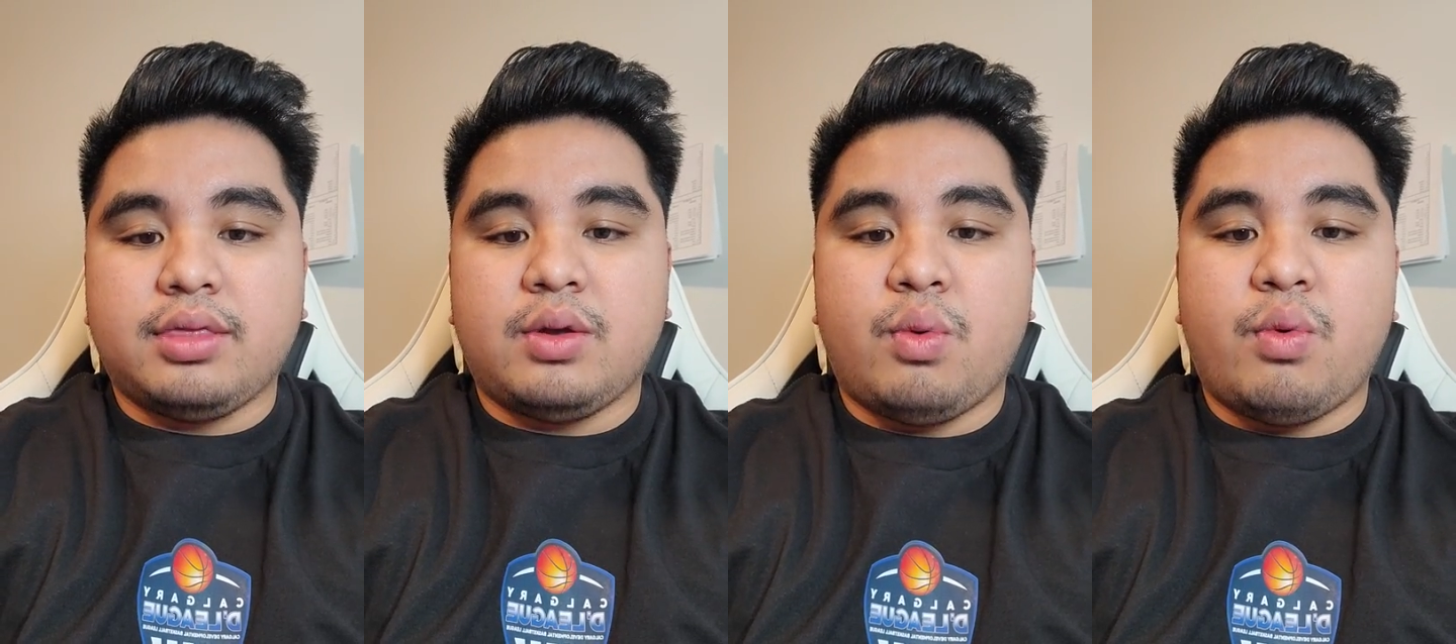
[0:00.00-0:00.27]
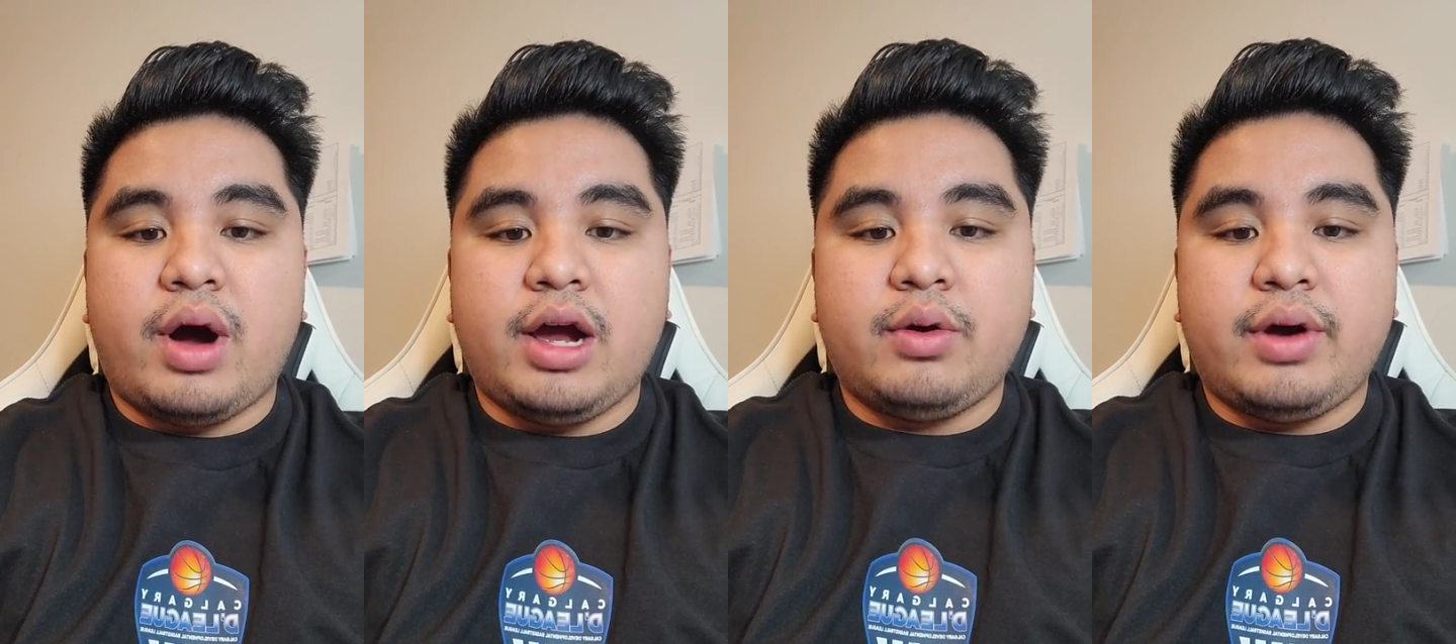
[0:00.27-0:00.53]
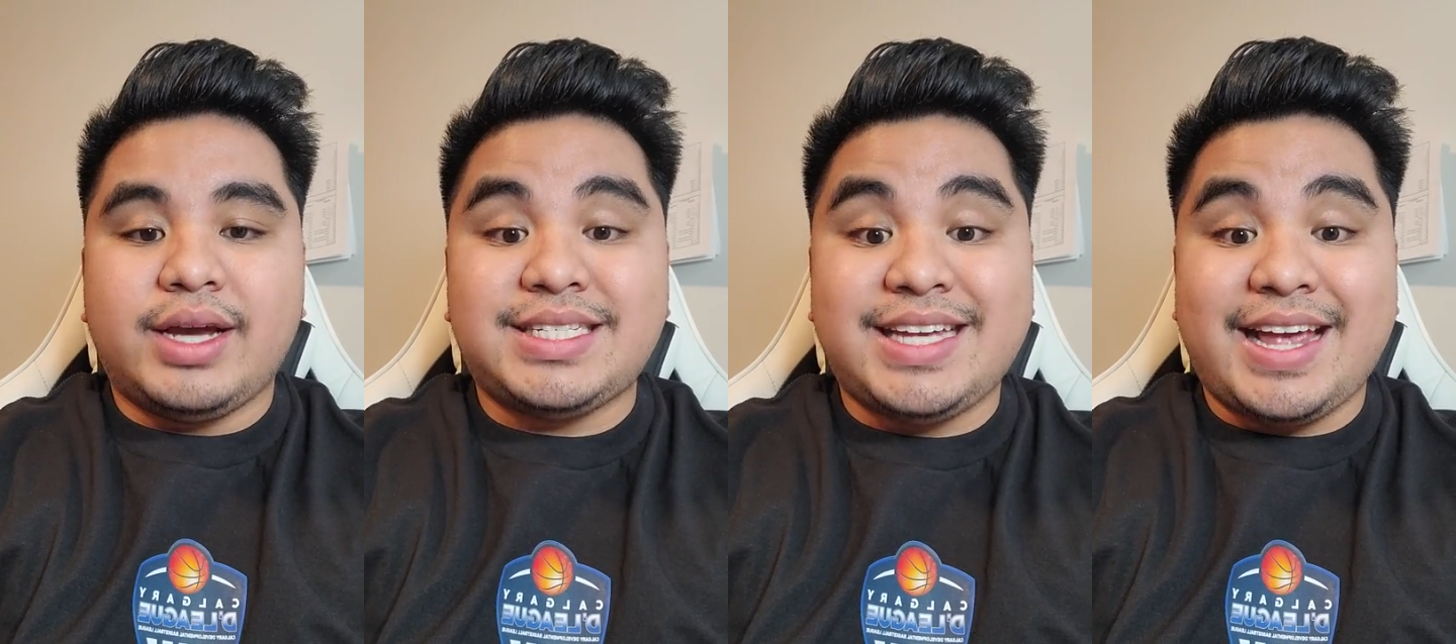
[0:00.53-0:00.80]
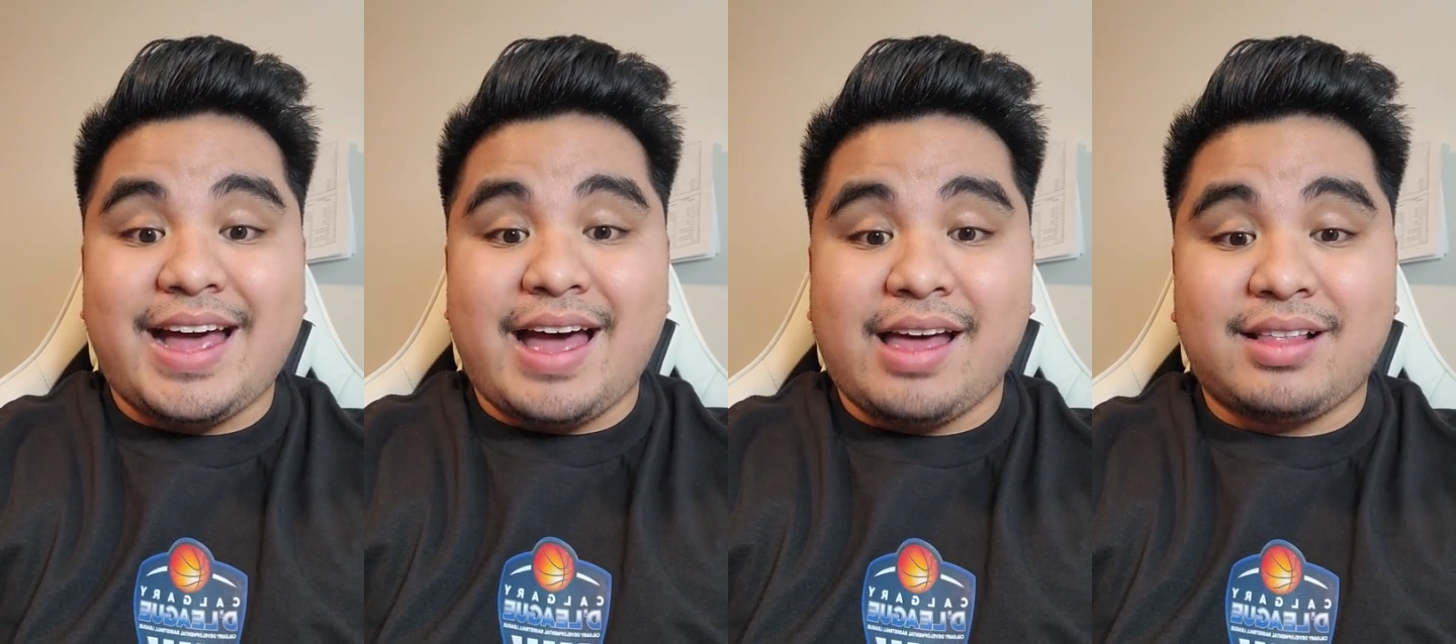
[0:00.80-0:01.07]
the
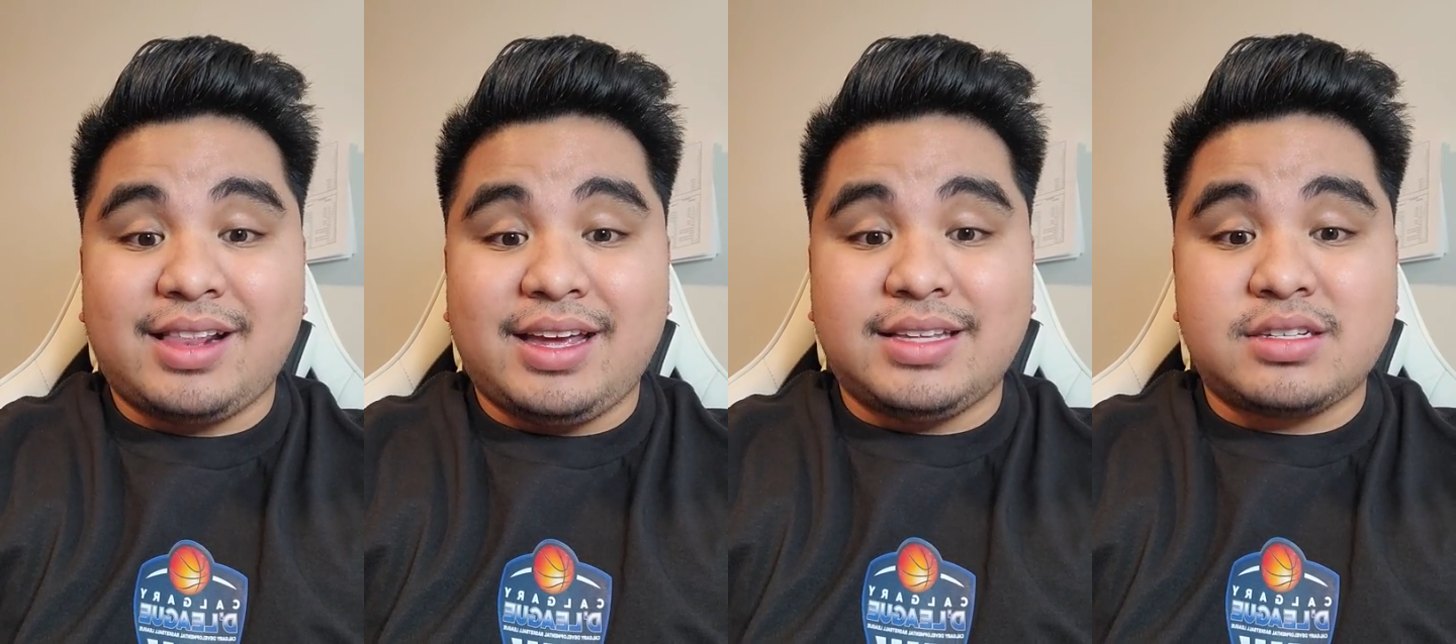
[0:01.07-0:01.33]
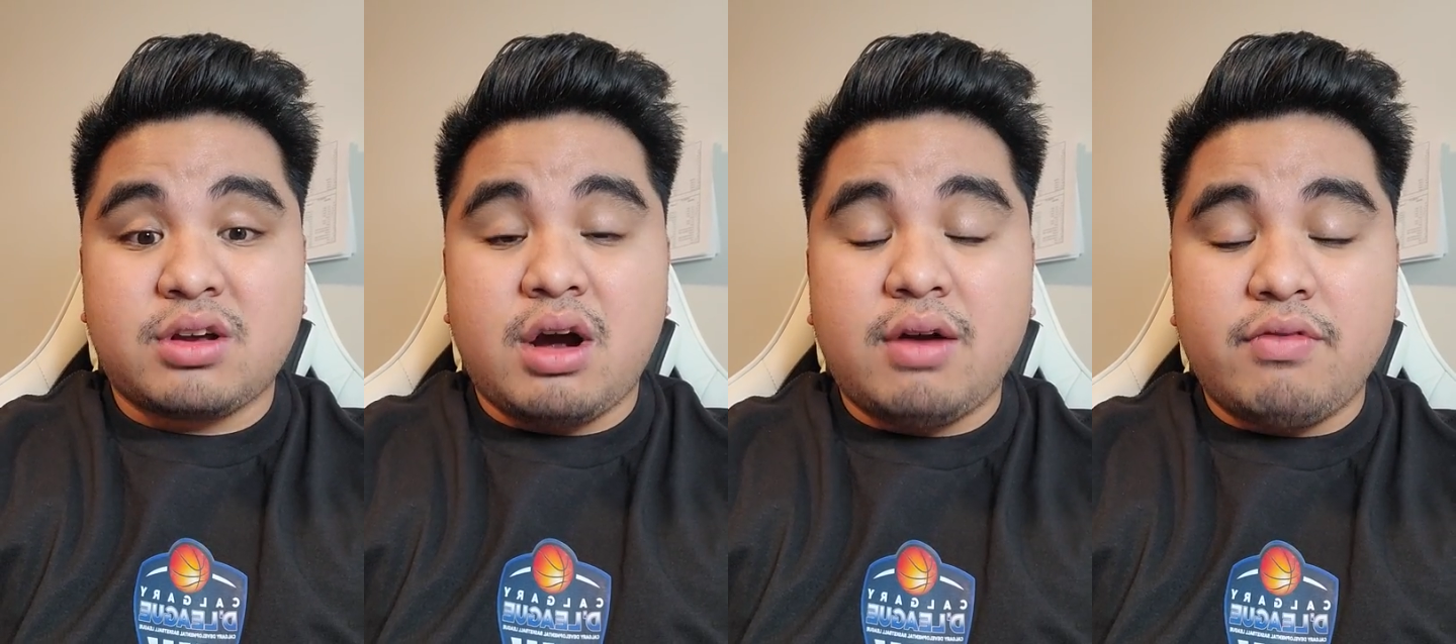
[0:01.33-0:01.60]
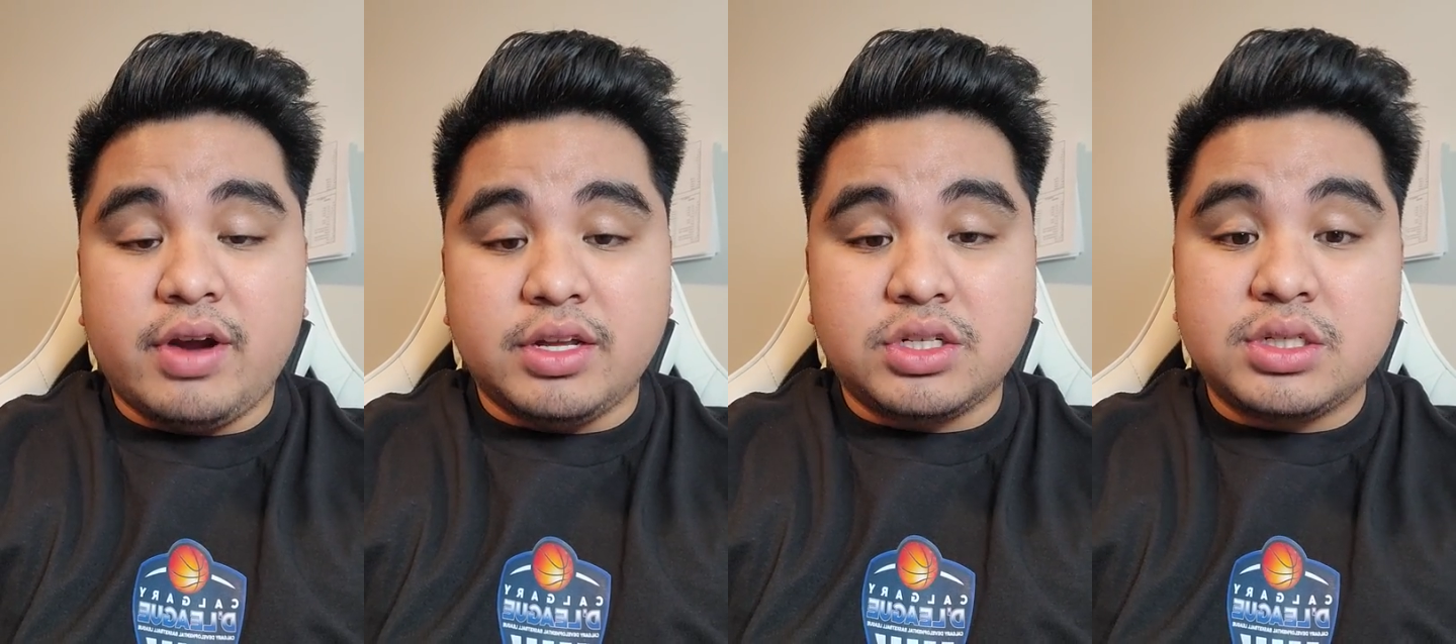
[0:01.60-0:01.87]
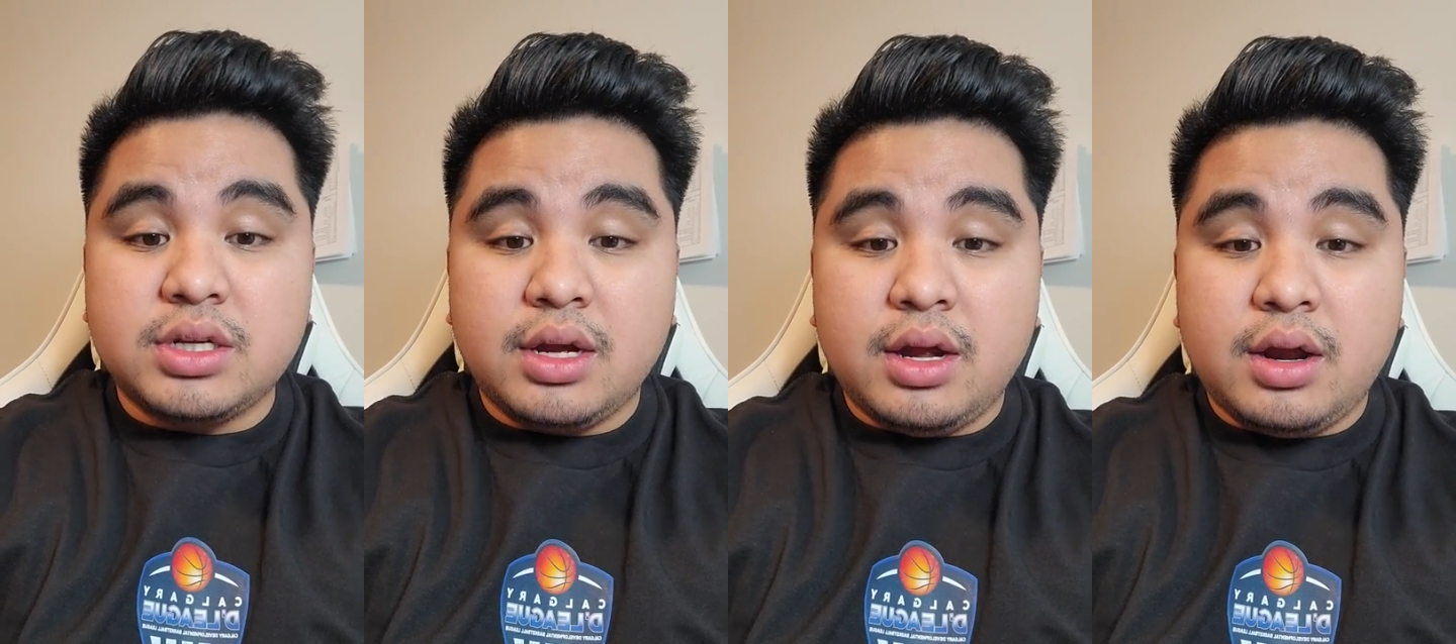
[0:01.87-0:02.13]
YYC Athletes
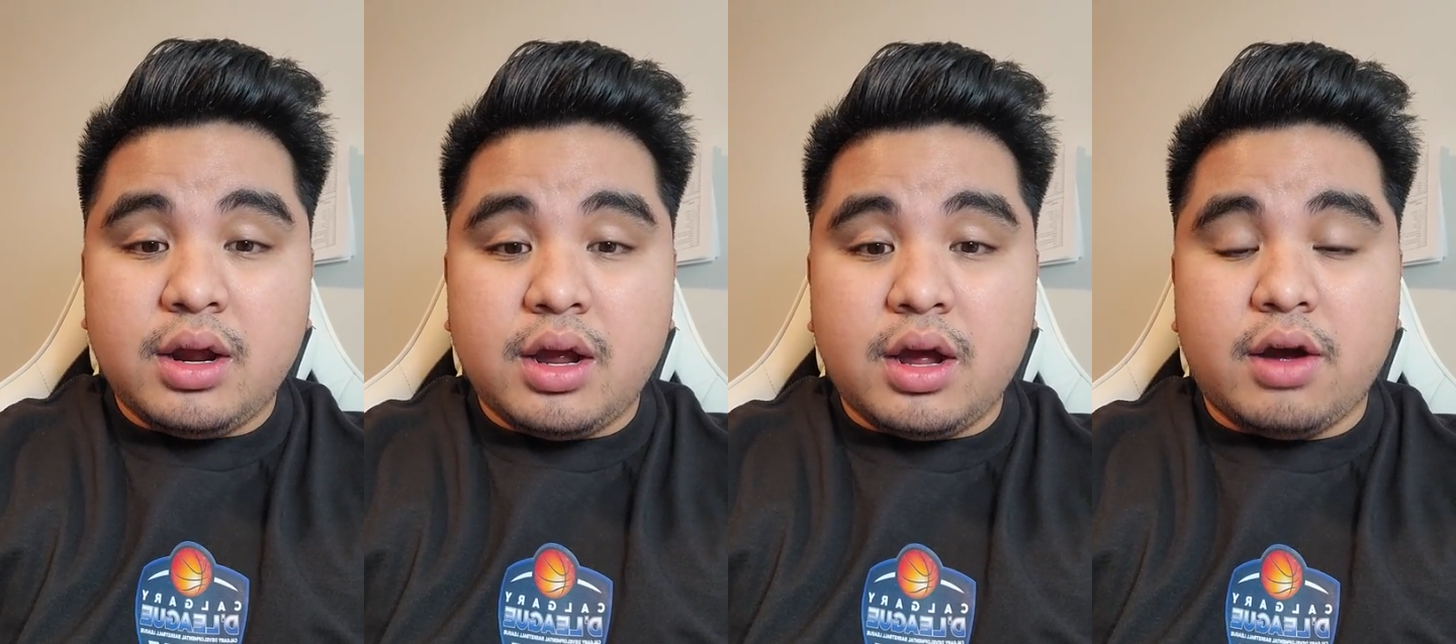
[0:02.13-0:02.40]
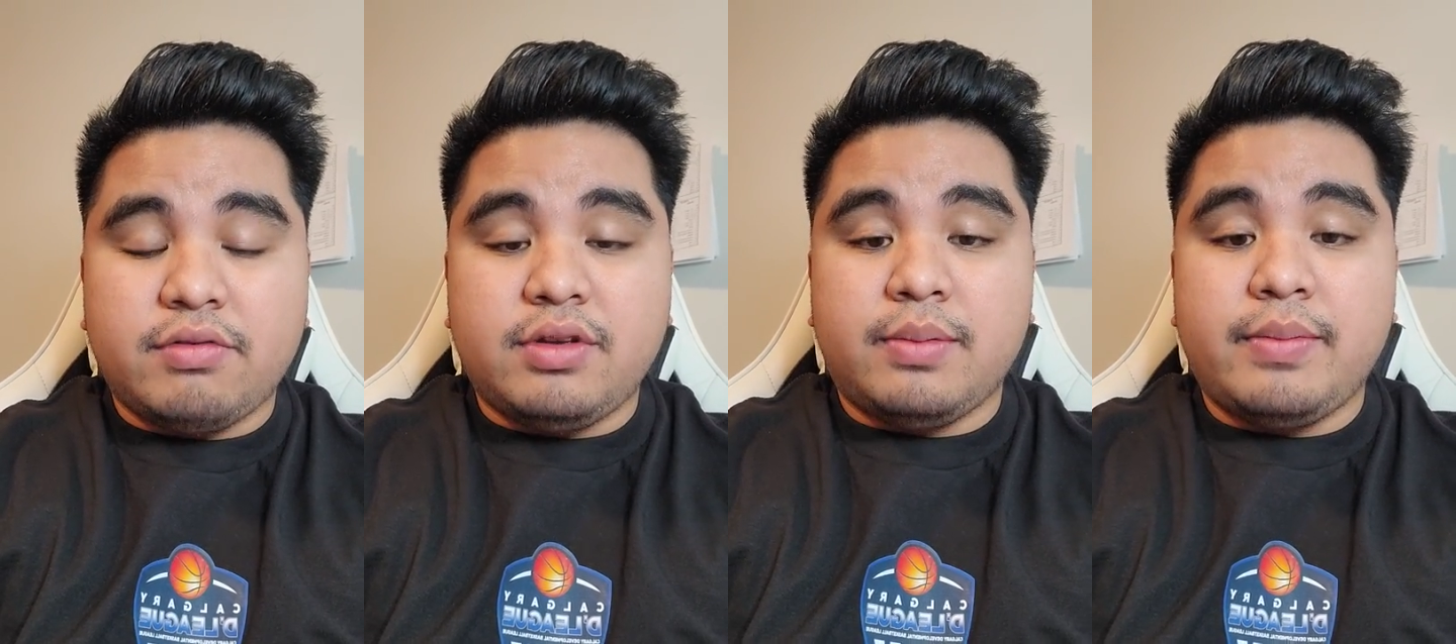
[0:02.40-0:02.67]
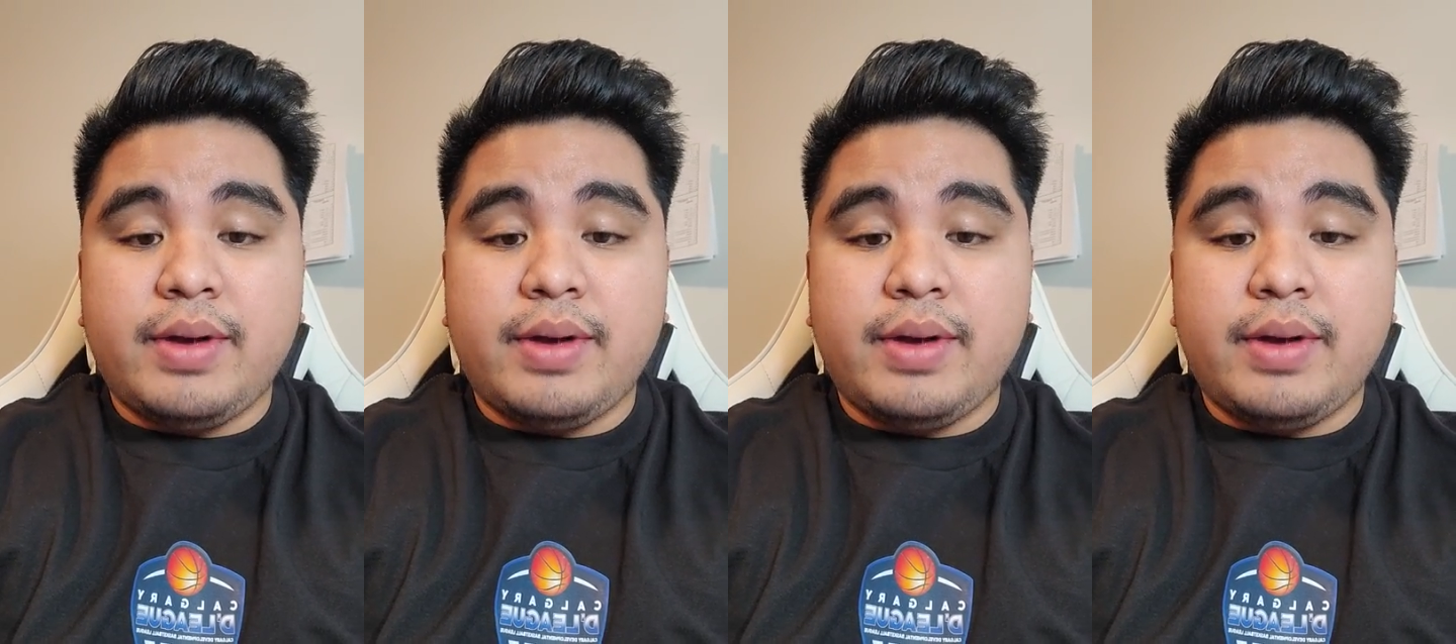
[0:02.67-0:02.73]
coverage of the